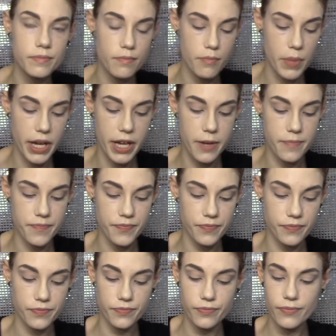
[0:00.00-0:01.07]
but
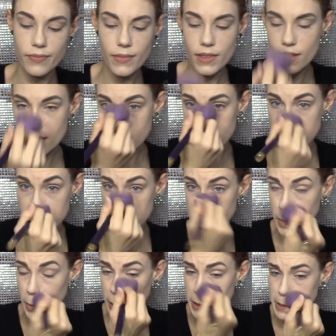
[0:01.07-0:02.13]
this one
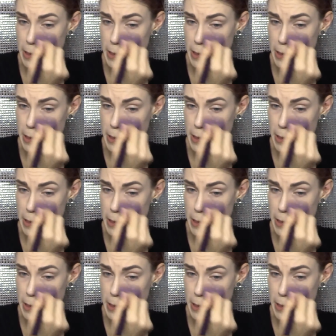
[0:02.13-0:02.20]
works